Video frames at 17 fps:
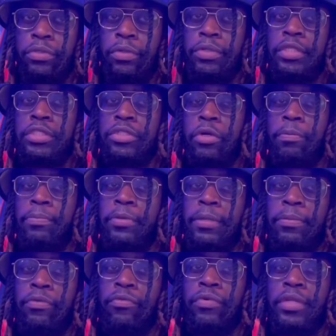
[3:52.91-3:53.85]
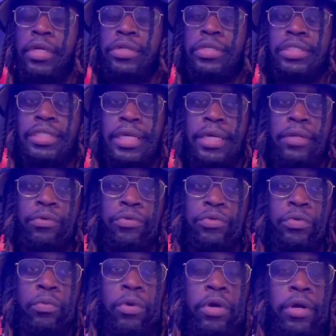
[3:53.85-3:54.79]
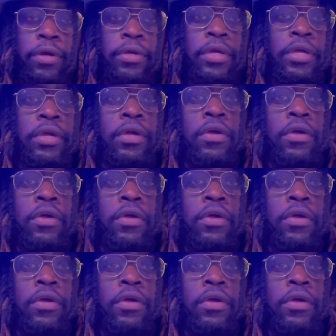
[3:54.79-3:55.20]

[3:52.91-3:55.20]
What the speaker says: so only certain people really understand who you are